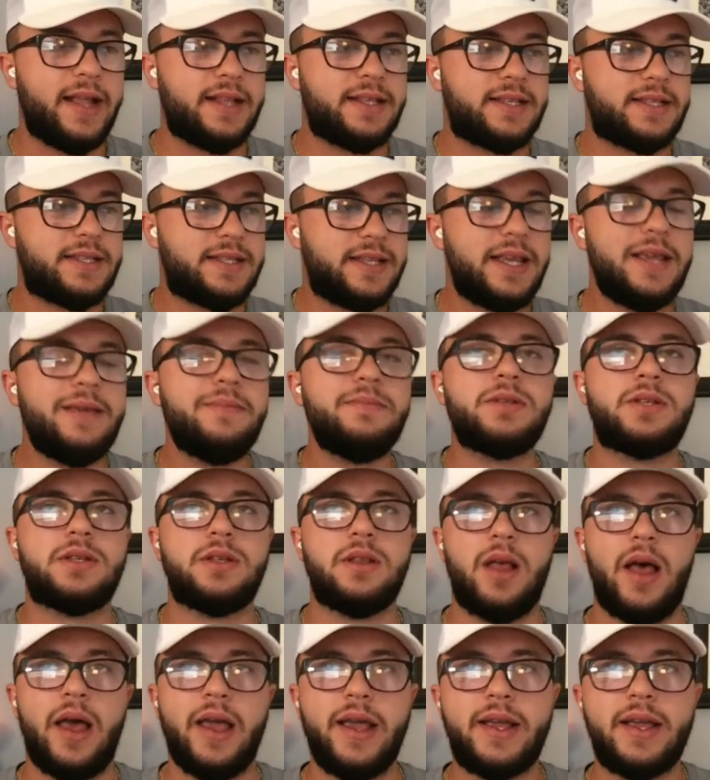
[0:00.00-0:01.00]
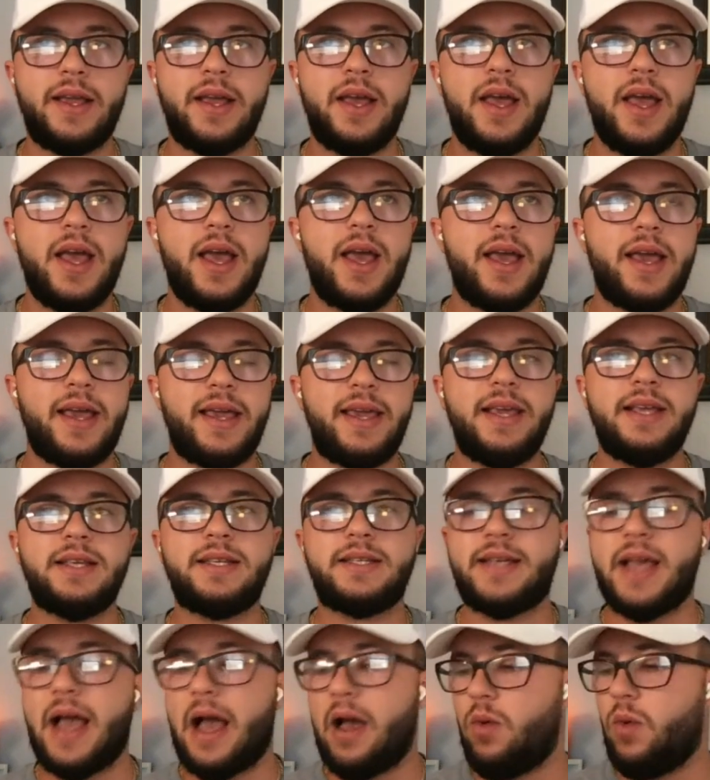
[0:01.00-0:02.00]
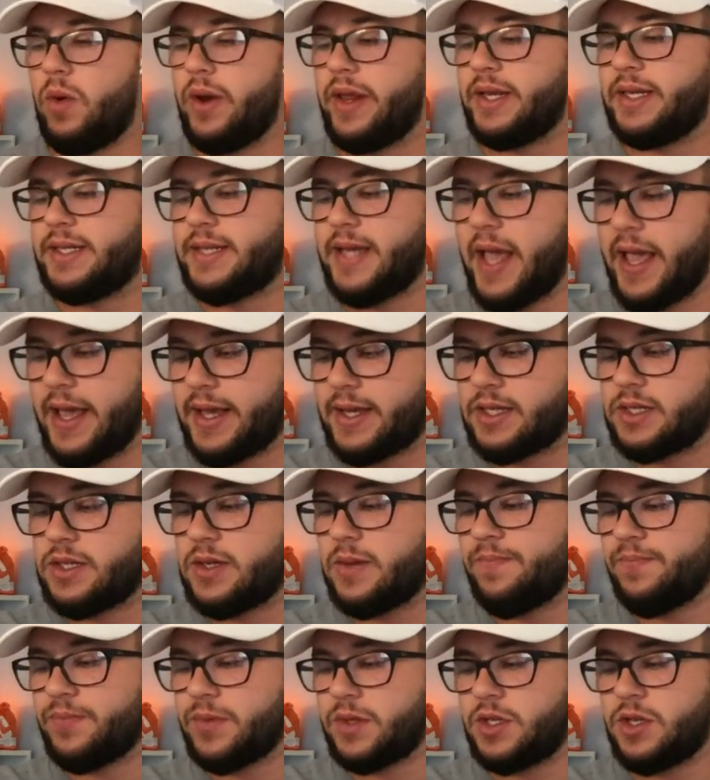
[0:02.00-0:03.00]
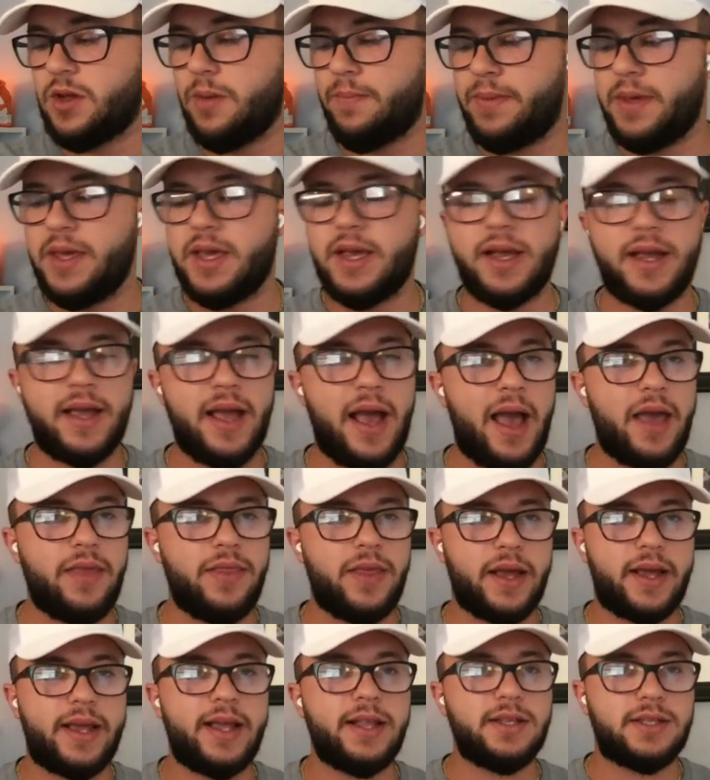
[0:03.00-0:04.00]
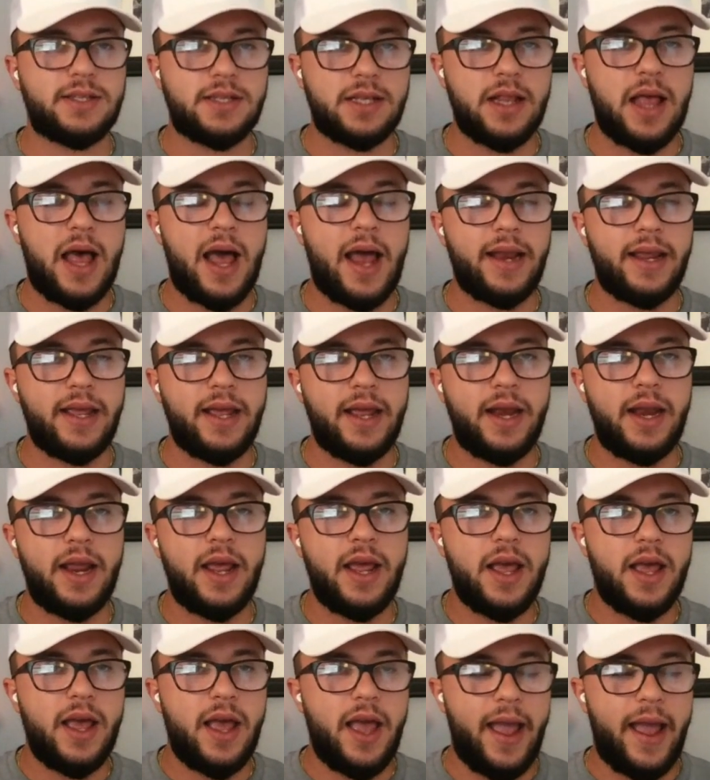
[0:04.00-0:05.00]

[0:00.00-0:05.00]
it seems like he's got what it takes to be a guy that can slot in